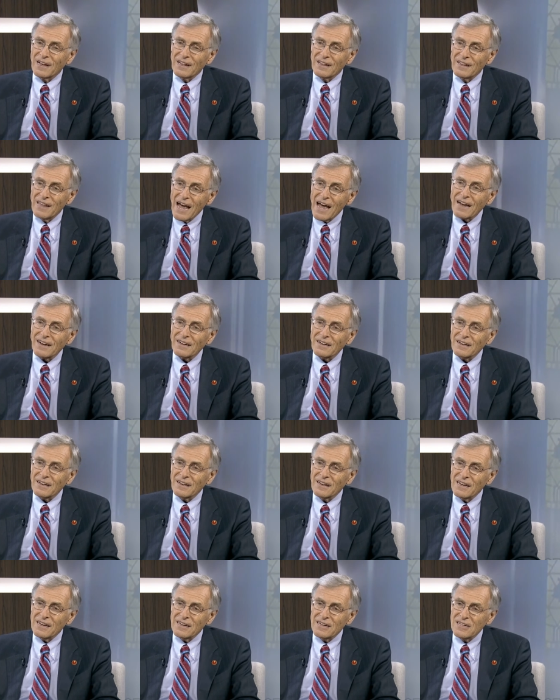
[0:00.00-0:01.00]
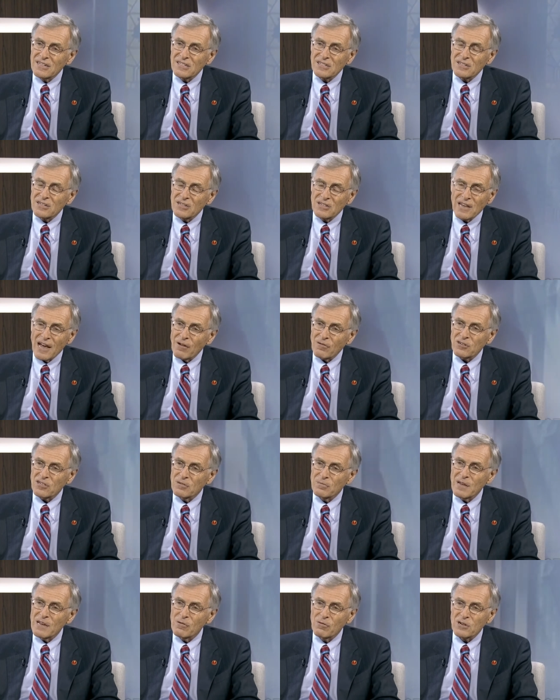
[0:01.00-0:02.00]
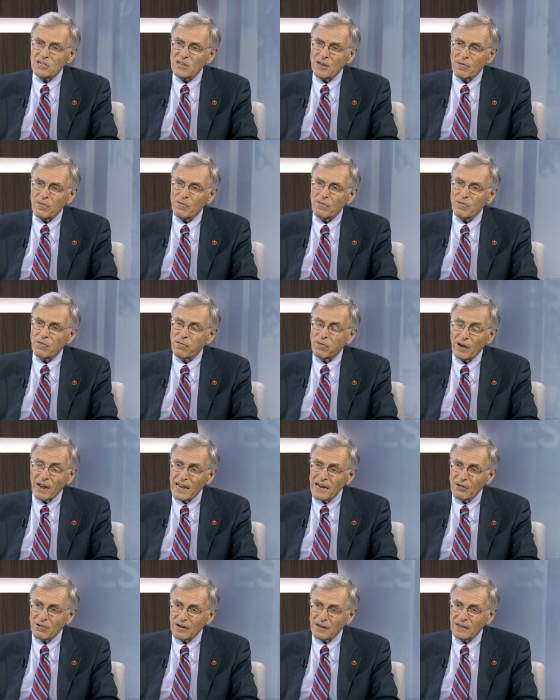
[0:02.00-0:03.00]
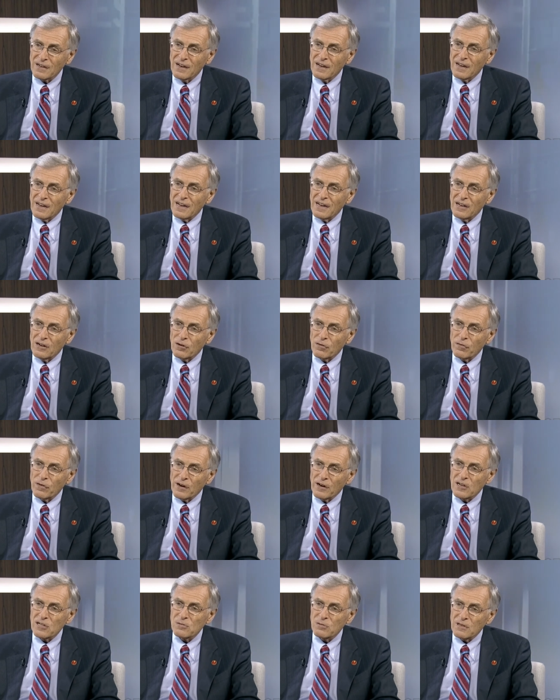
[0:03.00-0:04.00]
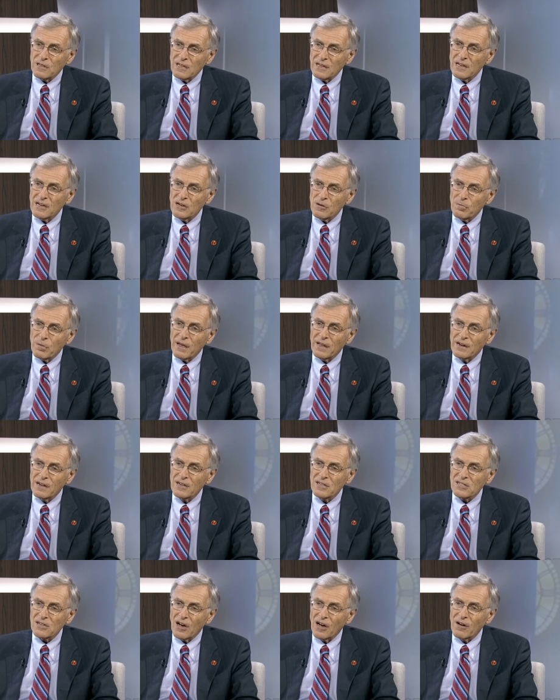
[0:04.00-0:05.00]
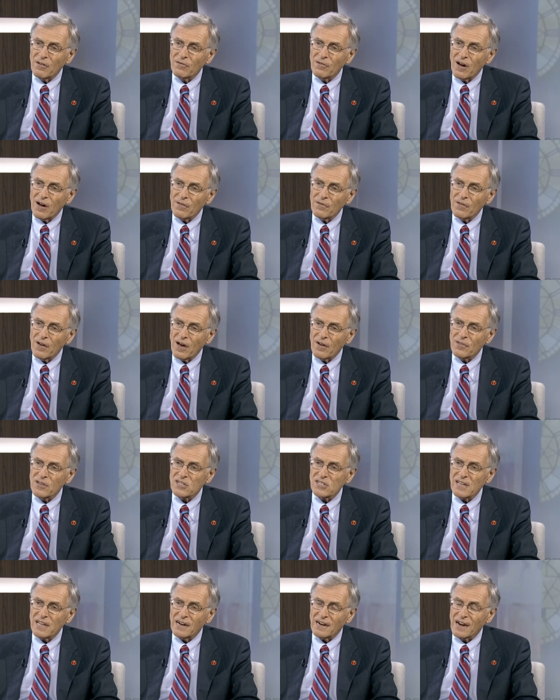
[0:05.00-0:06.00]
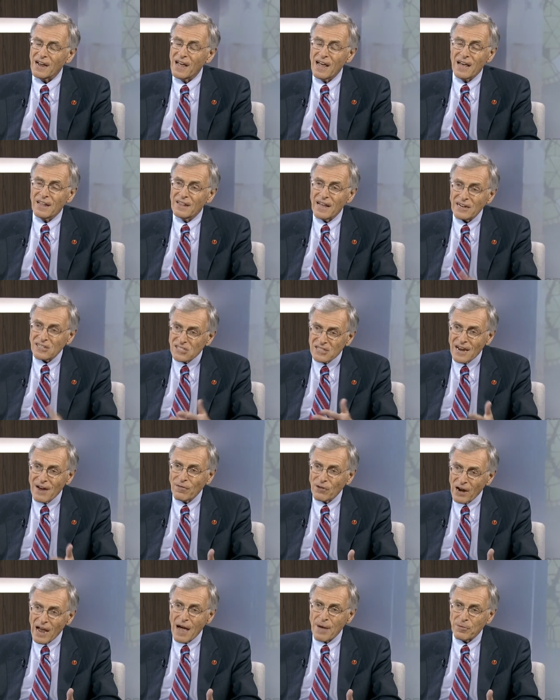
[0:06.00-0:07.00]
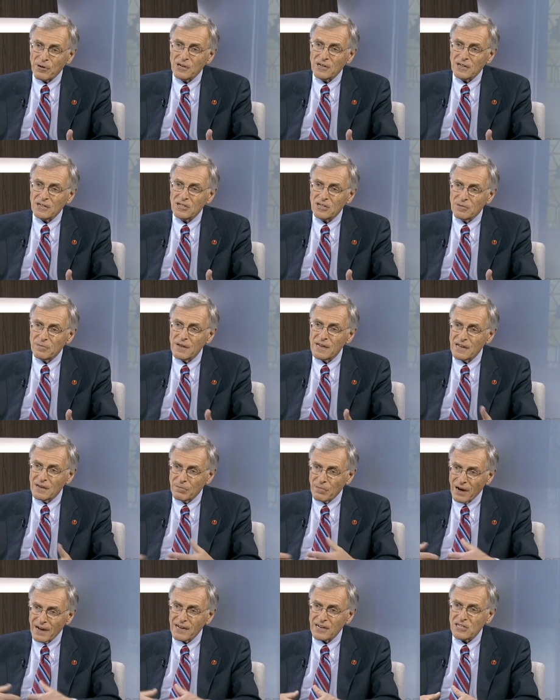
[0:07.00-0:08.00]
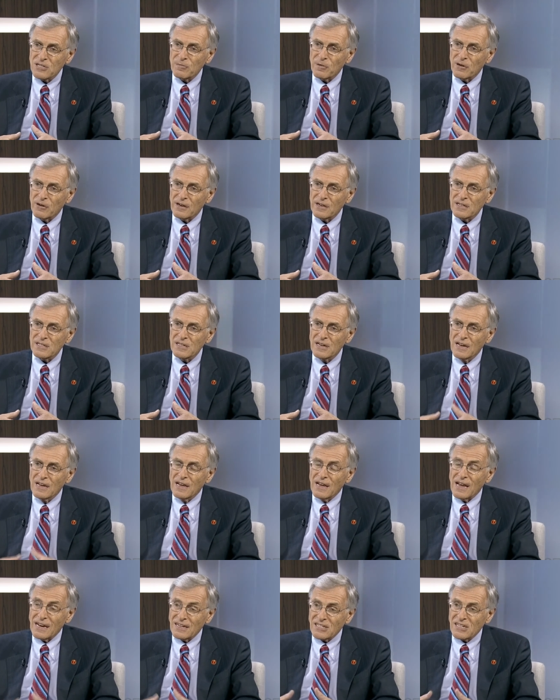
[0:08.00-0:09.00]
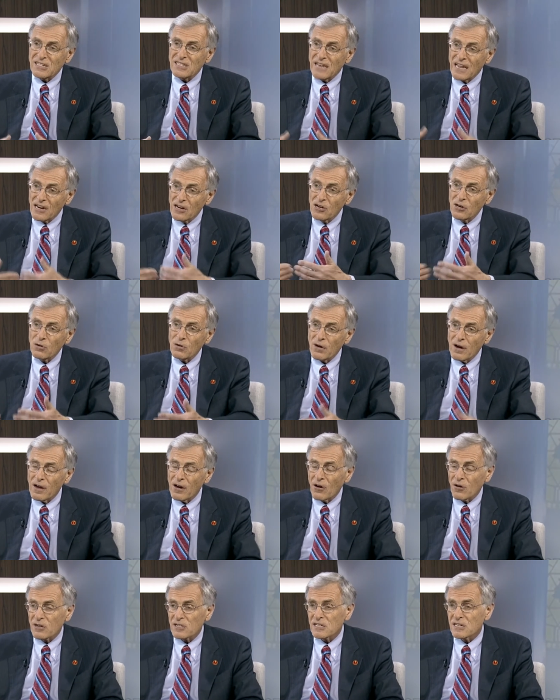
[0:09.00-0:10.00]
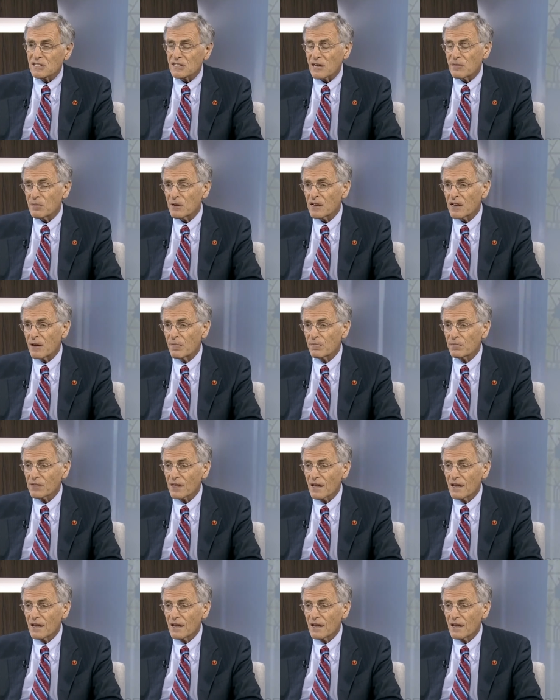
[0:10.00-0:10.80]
That is, that to me was a flagrant interference with the independence of, of, of, the Senate. That's never happened to me in my experience as a senator or, or since I become